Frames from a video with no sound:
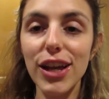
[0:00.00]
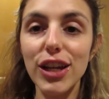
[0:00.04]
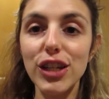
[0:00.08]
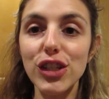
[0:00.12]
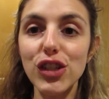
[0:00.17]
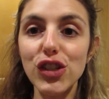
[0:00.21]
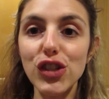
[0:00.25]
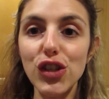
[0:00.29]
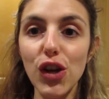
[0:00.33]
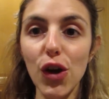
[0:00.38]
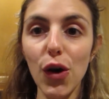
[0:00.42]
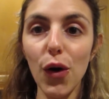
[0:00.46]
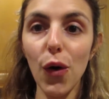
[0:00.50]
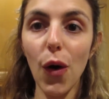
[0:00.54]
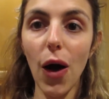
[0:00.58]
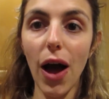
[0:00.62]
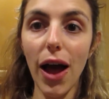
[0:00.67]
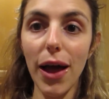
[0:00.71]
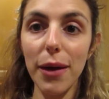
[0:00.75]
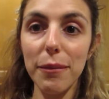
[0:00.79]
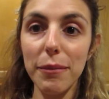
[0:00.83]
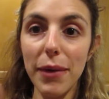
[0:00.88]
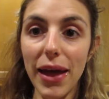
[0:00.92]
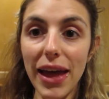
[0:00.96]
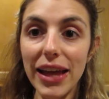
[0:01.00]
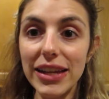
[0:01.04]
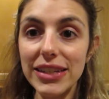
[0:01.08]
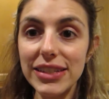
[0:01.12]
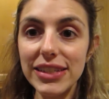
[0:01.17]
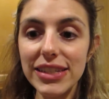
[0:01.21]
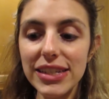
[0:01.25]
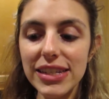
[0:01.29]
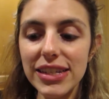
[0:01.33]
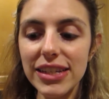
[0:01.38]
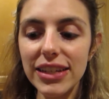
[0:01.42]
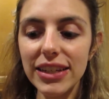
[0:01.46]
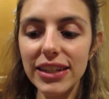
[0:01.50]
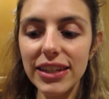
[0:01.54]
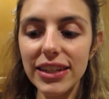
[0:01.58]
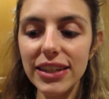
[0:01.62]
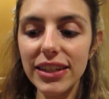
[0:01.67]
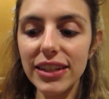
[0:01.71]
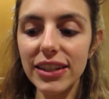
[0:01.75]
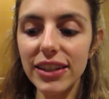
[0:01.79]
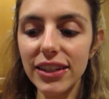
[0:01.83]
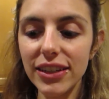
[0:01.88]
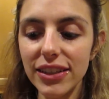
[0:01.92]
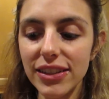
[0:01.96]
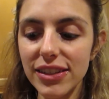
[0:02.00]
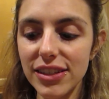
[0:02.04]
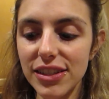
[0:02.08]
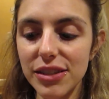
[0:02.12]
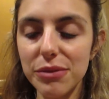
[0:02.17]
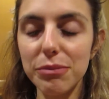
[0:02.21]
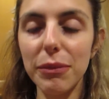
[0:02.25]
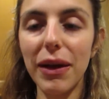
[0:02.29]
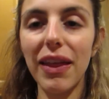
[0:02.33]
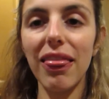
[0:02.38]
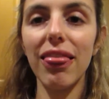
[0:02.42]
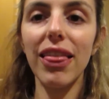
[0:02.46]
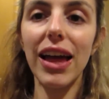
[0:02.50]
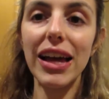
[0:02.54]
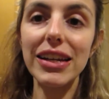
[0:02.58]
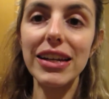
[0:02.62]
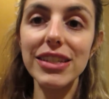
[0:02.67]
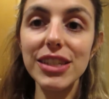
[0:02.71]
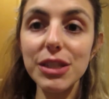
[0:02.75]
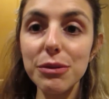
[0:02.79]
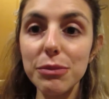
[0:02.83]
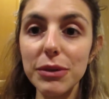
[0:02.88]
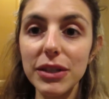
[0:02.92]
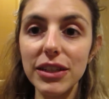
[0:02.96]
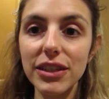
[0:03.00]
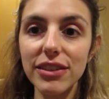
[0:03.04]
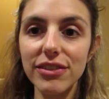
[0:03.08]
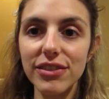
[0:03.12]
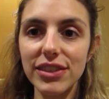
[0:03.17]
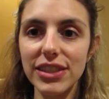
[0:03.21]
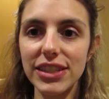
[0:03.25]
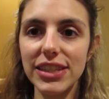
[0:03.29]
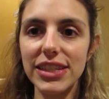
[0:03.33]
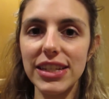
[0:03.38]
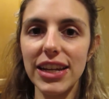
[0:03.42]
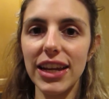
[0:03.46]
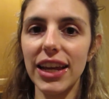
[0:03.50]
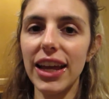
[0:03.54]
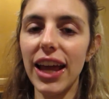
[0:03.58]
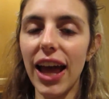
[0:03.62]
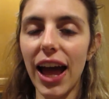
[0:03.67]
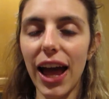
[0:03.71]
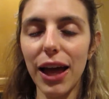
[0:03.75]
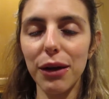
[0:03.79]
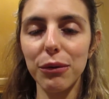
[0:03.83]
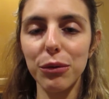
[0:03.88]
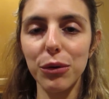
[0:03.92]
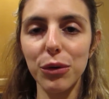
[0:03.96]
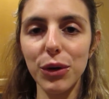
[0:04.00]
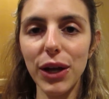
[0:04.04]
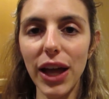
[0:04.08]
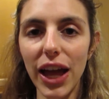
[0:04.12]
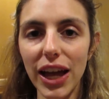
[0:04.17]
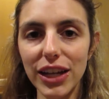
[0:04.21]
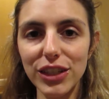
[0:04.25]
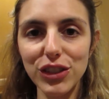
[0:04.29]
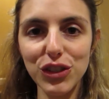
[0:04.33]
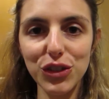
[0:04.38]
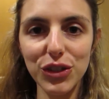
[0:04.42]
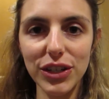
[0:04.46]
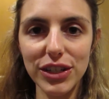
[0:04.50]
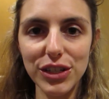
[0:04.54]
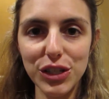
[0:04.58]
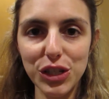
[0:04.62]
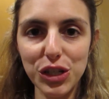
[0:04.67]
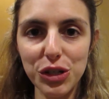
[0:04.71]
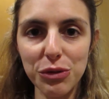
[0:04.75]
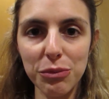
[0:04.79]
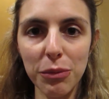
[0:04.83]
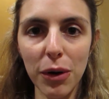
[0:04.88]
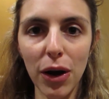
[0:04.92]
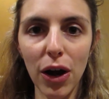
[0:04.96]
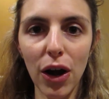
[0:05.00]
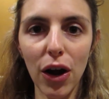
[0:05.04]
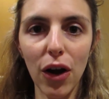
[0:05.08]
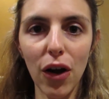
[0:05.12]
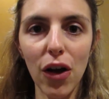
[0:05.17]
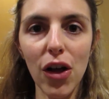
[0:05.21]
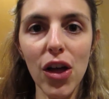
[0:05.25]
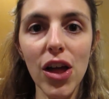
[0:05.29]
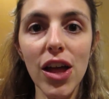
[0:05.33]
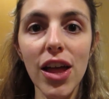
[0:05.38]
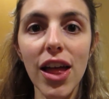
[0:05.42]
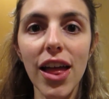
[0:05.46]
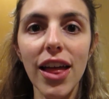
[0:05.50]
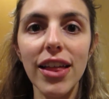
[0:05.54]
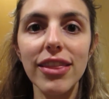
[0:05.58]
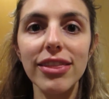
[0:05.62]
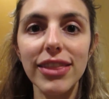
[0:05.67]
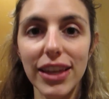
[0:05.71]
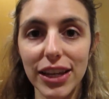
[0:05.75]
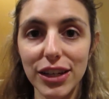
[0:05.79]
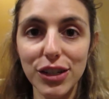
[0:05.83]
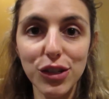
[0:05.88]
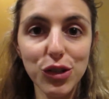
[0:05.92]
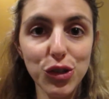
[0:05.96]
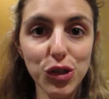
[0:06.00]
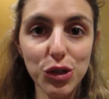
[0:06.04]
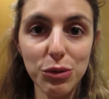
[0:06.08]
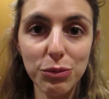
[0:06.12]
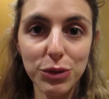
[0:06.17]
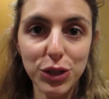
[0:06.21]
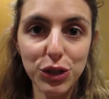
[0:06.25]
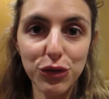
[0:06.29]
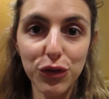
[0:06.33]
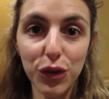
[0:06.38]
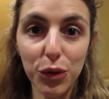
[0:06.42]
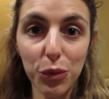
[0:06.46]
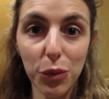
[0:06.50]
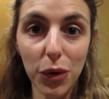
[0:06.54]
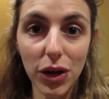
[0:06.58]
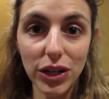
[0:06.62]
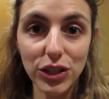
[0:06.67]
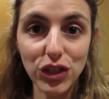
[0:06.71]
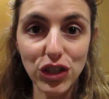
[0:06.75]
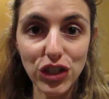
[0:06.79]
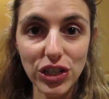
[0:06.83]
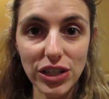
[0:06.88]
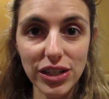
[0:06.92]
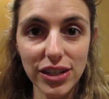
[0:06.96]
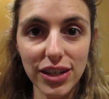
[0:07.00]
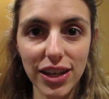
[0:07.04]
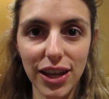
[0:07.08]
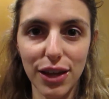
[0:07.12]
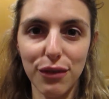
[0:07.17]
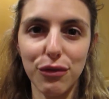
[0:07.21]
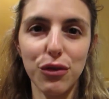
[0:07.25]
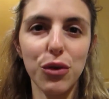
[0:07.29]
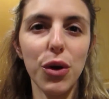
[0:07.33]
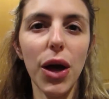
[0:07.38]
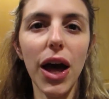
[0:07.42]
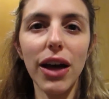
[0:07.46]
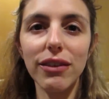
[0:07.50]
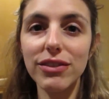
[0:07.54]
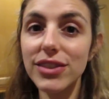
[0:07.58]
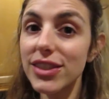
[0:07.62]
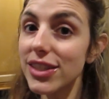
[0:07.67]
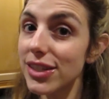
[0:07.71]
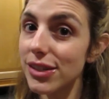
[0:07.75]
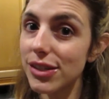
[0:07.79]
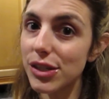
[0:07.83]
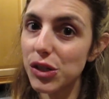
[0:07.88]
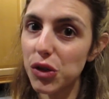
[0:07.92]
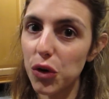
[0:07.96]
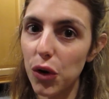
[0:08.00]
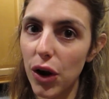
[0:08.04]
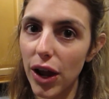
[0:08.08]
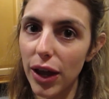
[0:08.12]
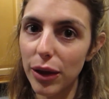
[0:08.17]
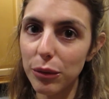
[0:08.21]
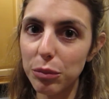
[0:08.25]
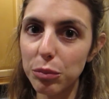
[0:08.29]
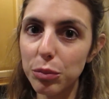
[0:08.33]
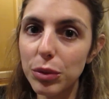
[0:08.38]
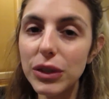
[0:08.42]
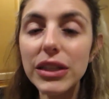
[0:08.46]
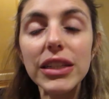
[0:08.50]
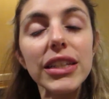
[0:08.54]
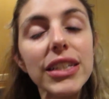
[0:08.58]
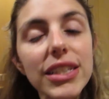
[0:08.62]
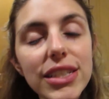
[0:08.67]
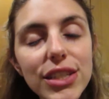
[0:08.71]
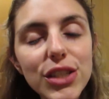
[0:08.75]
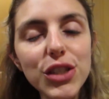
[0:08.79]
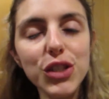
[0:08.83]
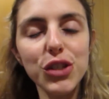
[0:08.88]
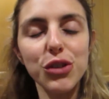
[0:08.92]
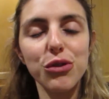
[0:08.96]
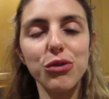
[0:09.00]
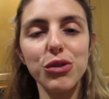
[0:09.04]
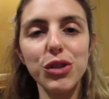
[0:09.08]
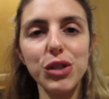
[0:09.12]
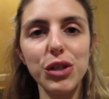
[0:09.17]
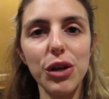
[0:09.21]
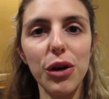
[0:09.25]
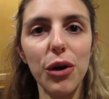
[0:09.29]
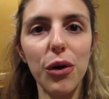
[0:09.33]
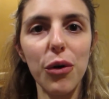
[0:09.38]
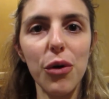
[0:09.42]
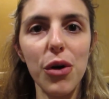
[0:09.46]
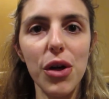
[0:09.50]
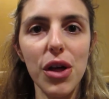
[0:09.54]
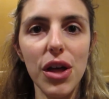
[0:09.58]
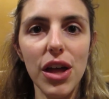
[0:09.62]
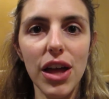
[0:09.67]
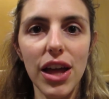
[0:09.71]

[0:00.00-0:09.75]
So I'm ending it here. This is my last meal of the day. I will catch you guys tomorrow. Thank you so much for watching. If you haven't subscribed, please do so.